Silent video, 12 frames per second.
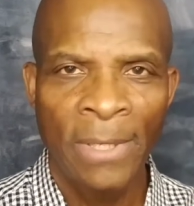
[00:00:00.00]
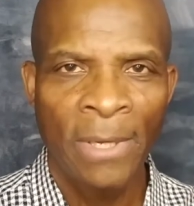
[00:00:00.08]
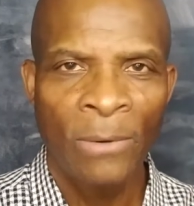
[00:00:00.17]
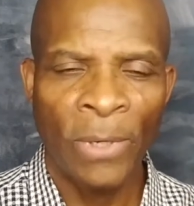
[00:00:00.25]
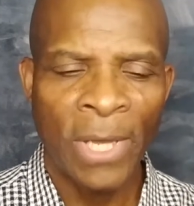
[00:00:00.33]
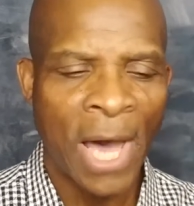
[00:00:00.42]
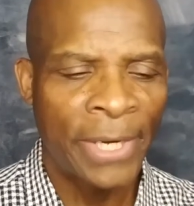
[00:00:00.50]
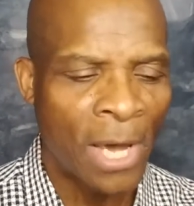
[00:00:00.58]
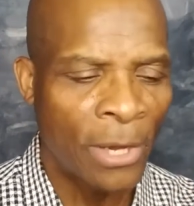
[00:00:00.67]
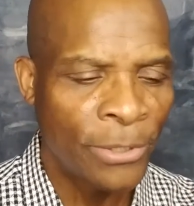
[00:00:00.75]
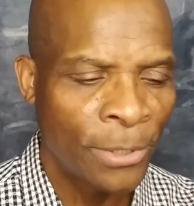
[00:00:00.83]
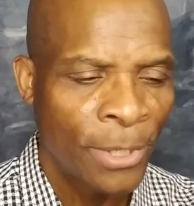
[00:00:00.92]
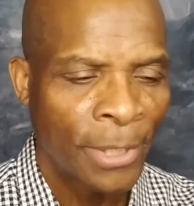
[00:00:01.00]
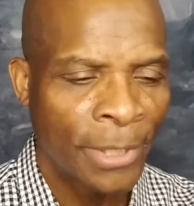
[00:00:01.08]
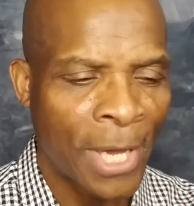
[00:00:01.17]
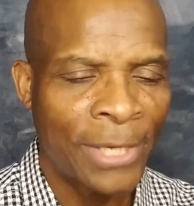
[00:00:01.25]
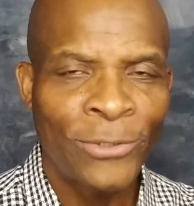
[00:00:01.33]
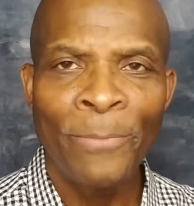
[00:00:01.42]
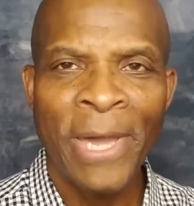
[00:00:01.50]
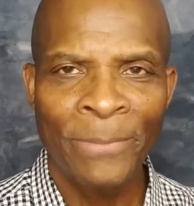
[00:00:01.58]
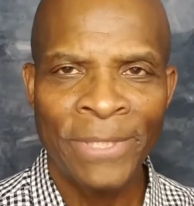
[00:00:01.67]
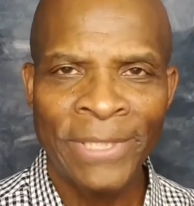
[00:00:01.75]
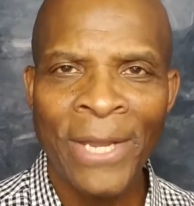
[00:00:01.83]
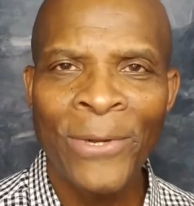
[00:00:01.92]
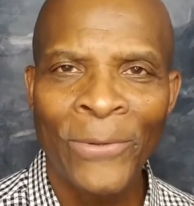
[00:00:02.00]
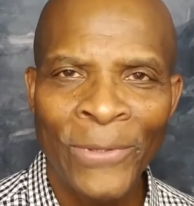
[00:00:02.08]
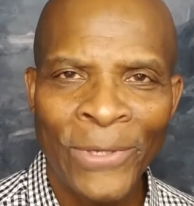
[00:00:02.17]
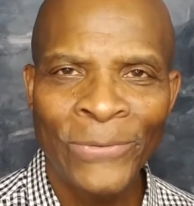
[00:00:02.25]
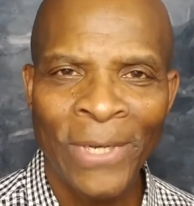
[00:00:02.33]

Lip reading: Well, God, no, you made a mistake on this one.